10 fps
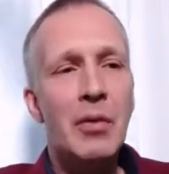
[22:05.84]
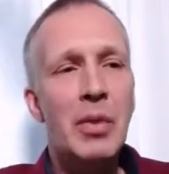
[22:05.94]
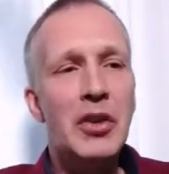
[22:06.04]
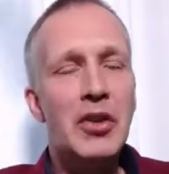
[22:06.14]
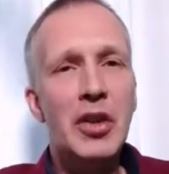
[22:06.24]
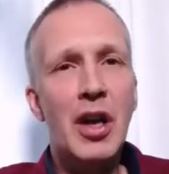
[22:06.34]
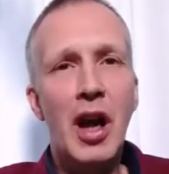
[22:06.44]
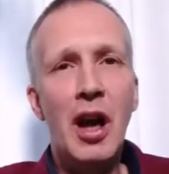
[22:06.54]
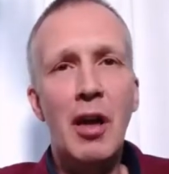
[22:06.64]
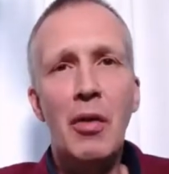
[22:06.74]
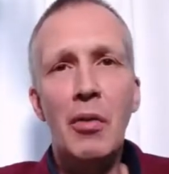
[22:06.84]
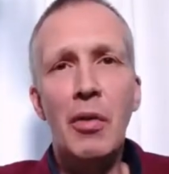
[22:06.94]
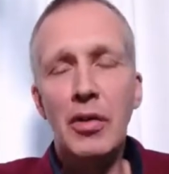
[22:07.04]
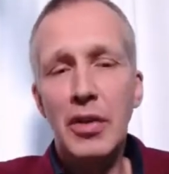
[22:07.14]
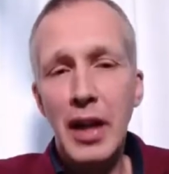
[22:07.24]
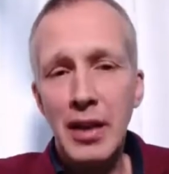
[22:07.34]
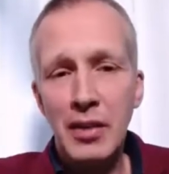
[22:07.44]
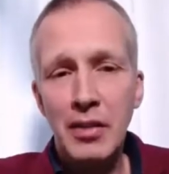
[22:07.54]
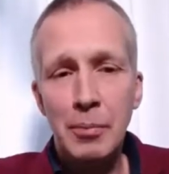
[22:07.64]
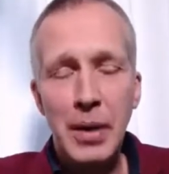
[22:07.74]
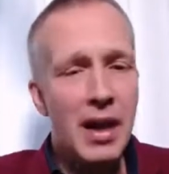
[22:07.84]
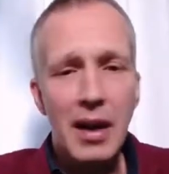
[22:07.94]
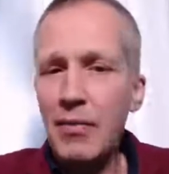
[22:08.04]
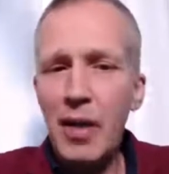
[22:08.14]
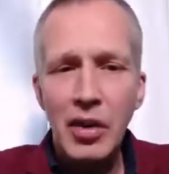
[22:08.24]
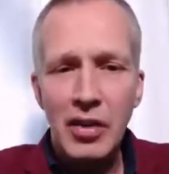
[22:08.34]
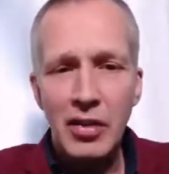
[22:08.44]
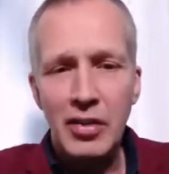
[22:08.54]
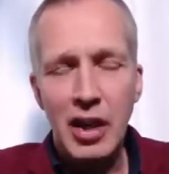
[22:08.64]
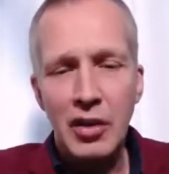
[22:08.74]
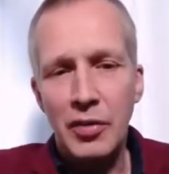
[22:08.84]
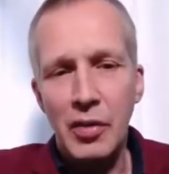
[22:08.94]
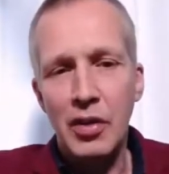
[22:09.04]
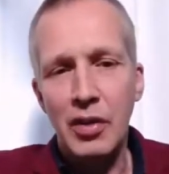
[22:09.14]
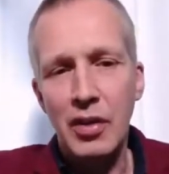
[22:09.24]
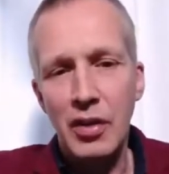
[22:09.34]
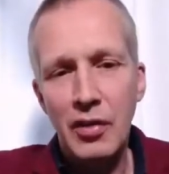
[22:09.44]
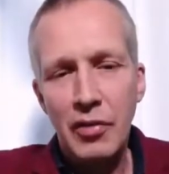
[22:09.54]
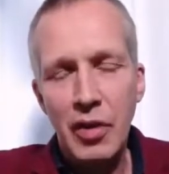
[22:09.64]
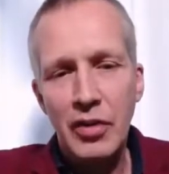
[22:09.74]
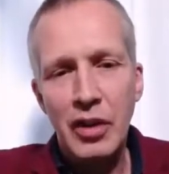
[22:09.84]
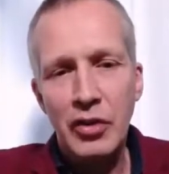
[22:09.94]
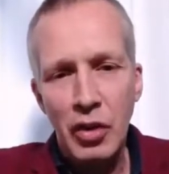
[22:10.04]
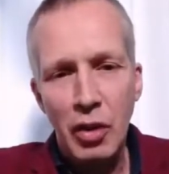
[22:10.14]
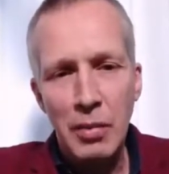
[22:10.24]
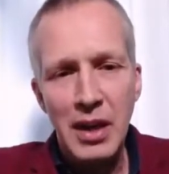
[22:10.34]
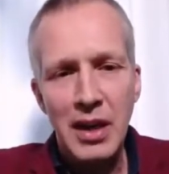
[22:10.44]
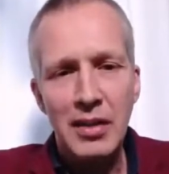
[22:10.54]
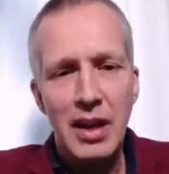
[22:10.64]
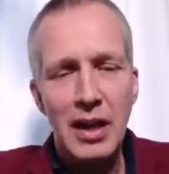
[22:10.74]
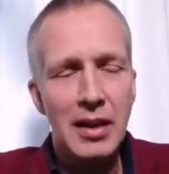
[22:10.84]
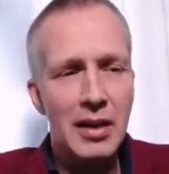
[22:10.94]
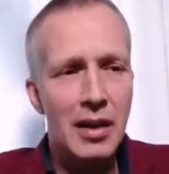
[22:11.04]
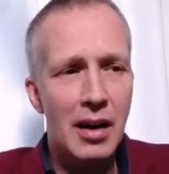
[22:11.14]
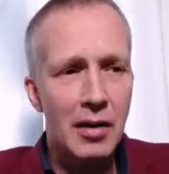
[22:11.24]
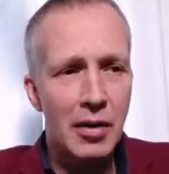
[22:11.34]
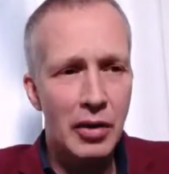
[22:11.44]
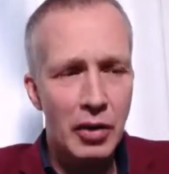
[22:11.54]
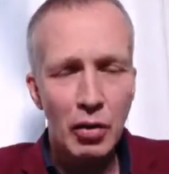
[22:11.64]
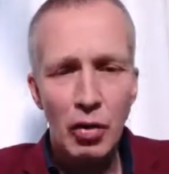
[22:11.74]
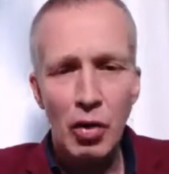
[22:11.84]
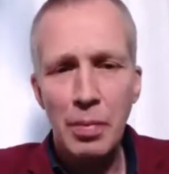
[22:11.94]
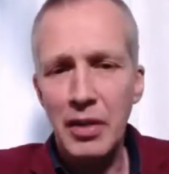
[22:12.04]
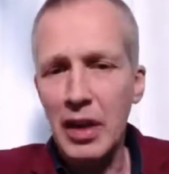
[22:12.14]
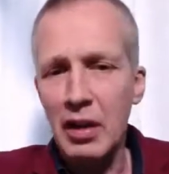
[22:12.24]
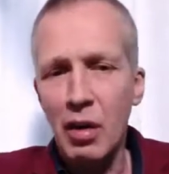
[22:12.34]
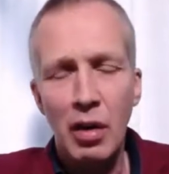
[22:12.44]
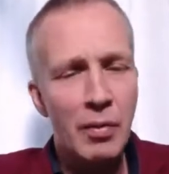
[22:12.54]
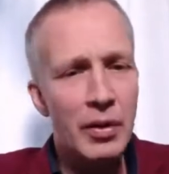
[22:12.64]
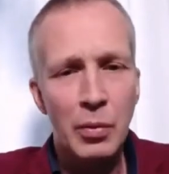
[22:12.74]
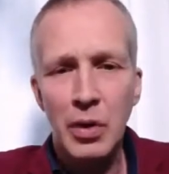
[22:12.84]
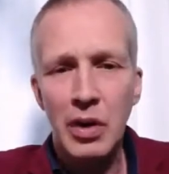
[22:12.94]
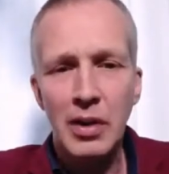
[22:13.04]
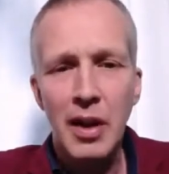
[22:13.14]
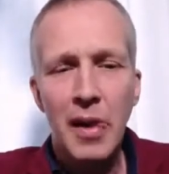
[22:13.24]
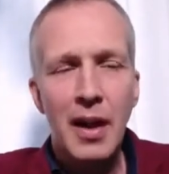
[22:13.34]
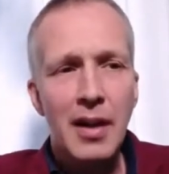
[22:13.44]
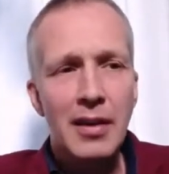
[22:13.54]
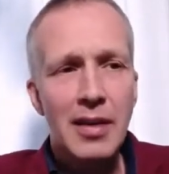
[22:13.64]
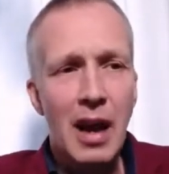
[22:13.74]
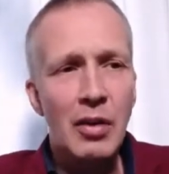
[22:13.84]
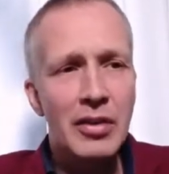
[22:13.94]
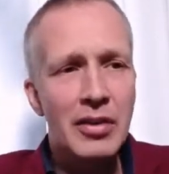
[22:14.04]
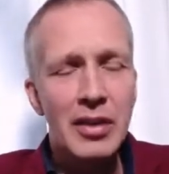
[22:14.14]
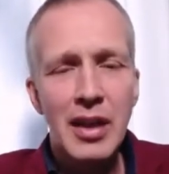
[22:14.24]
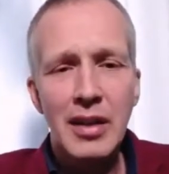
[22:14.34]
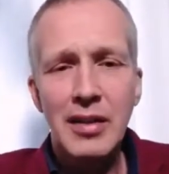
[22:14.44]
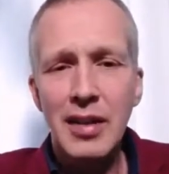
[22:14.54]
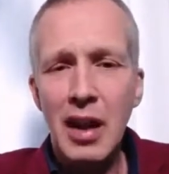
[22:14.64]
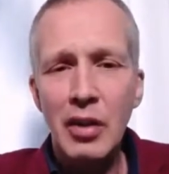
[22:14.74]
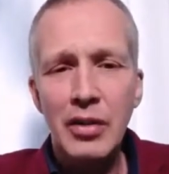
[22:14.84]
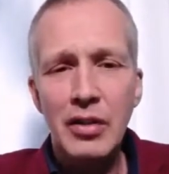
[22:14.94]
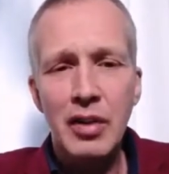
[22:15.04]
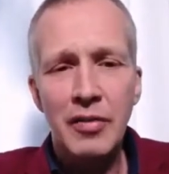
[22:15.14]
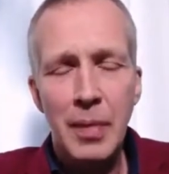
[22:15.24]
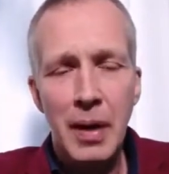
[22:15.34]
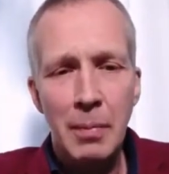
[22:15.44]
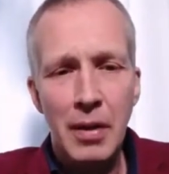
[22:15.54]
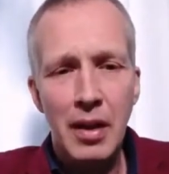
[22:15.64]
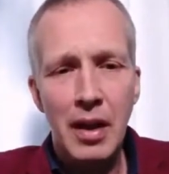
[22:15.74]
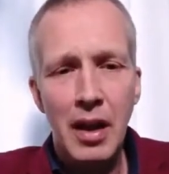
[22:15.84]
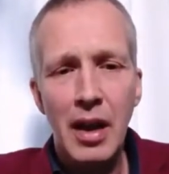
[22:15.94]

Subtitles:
which then became very successful, first in Germany, then in Europe, and then all over the world. Thousands and thousands of people,